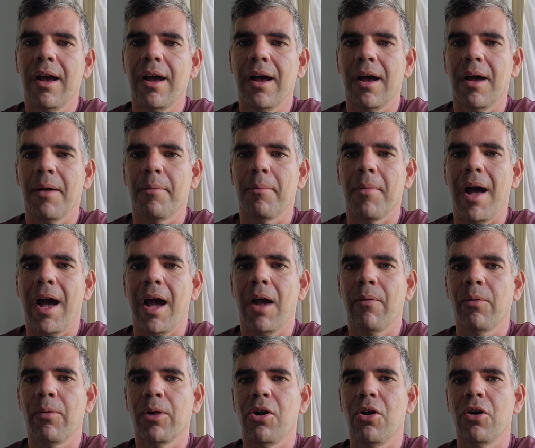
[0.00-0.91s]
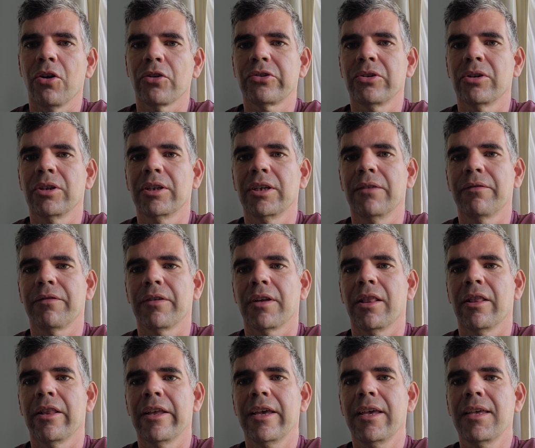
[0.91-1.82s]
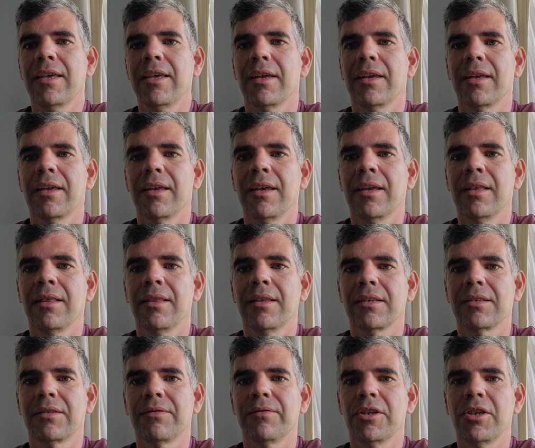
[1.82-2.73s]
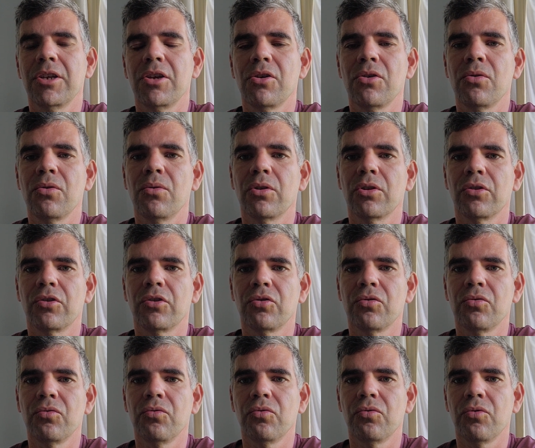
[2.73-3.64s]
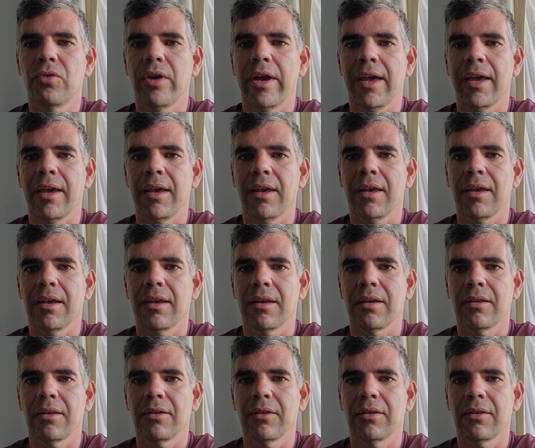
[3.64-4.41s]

I will also leave a link in this video to a